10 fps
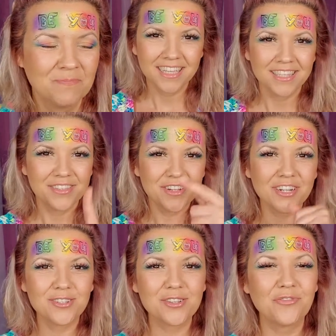You can
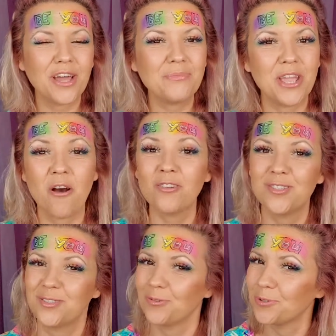also find me on
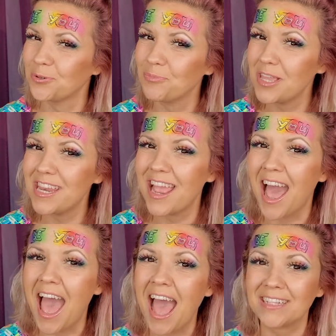social media
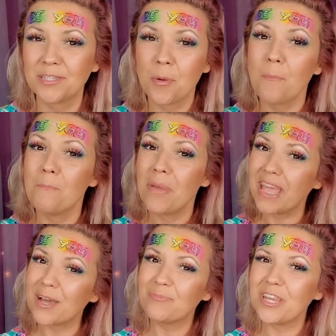at
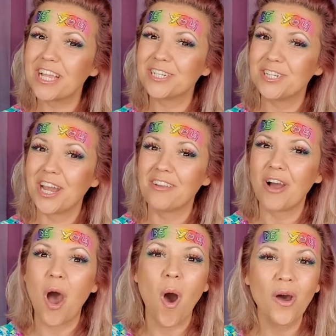Makeup Nika
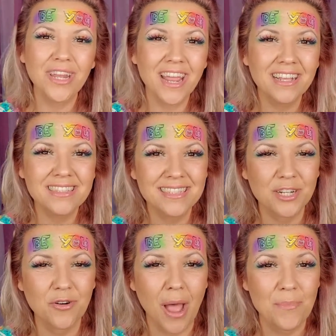Geneva on
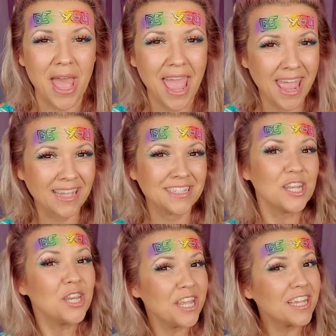Instagram and
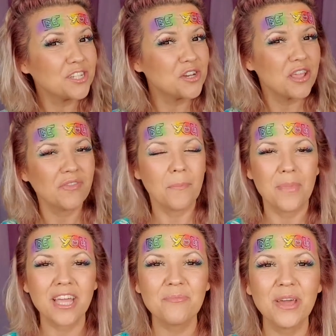Nika Geneva
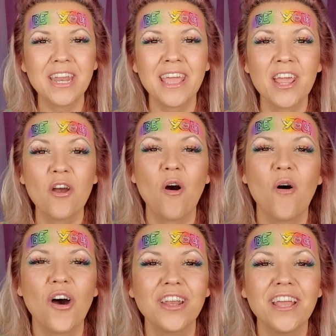Makeup and Hair
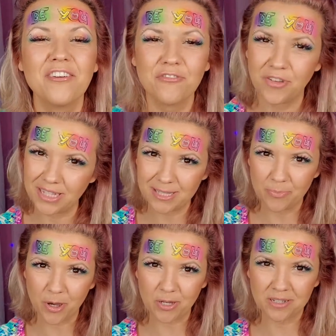on Facebook.